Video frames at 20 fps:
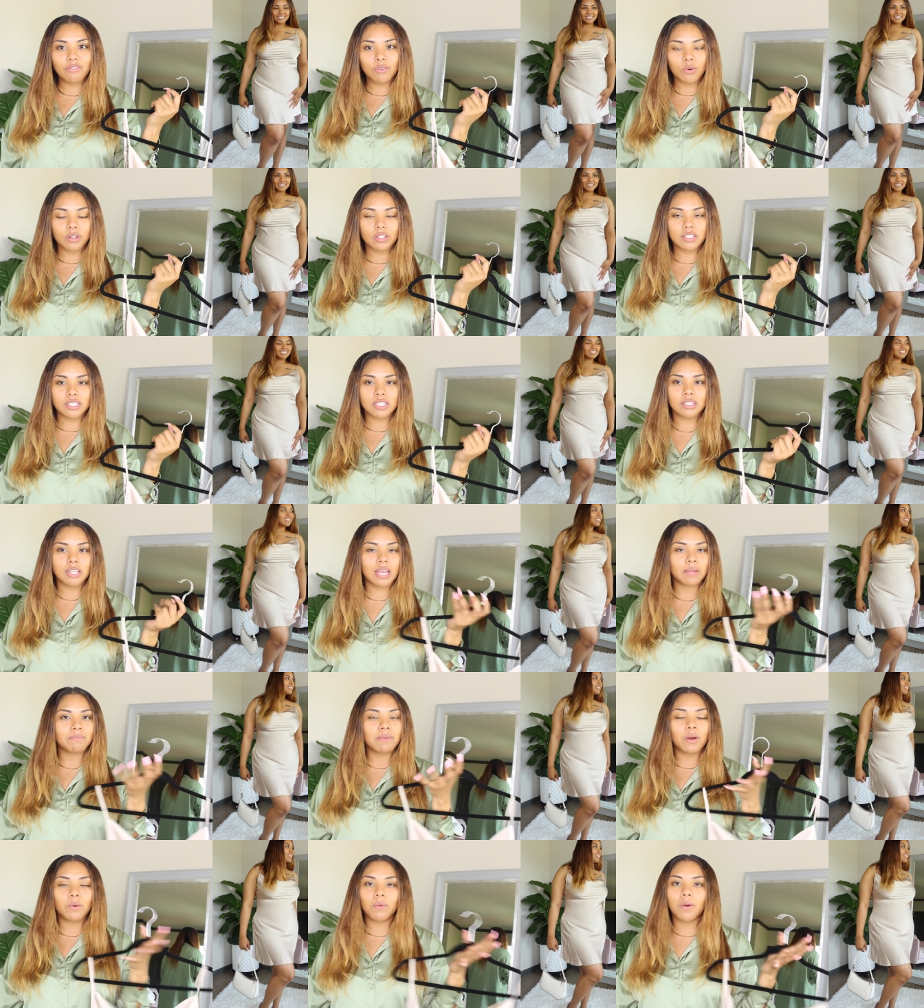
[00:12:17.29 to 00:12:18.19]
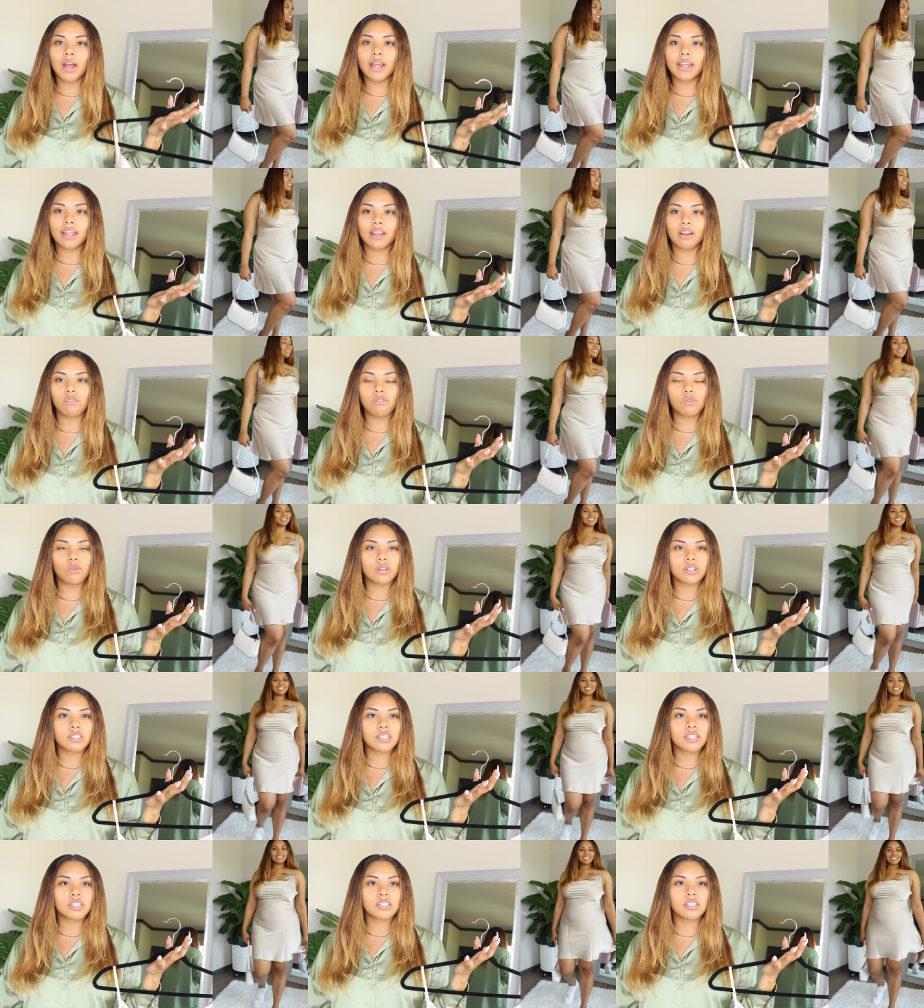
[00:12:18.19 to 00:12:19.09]
Forces, like my white Air
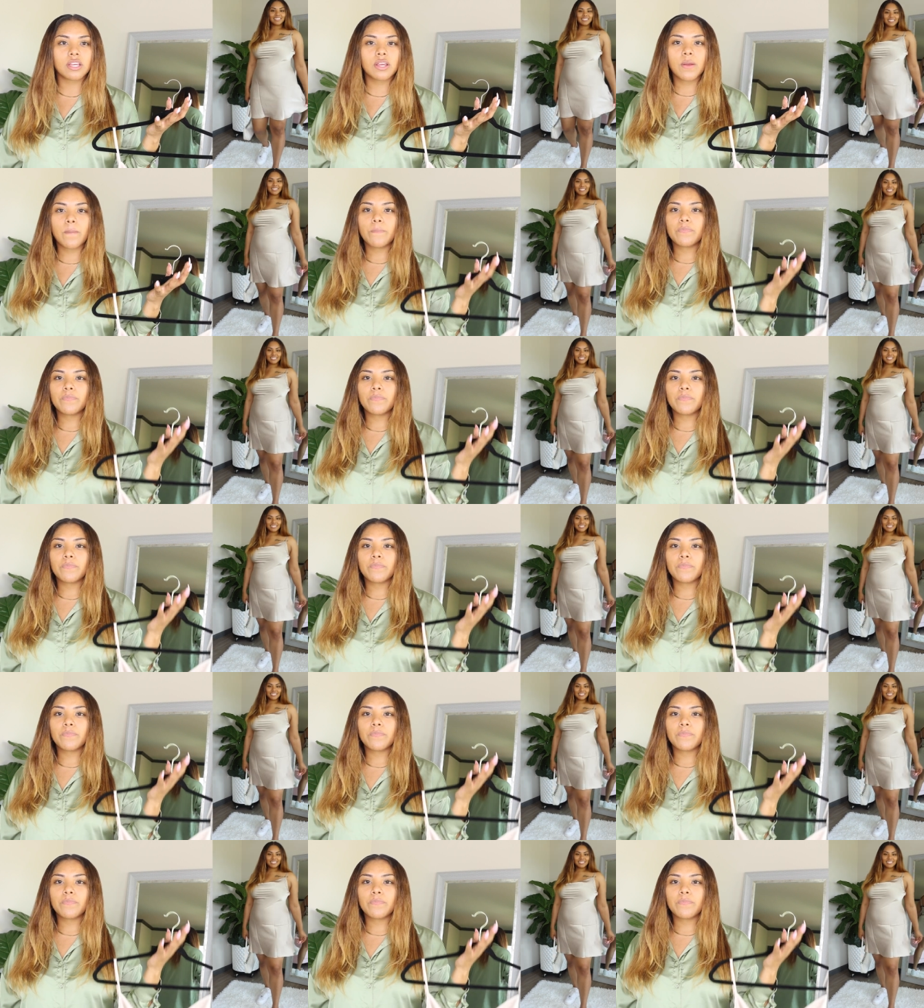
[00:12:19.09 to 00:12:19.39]
Forces,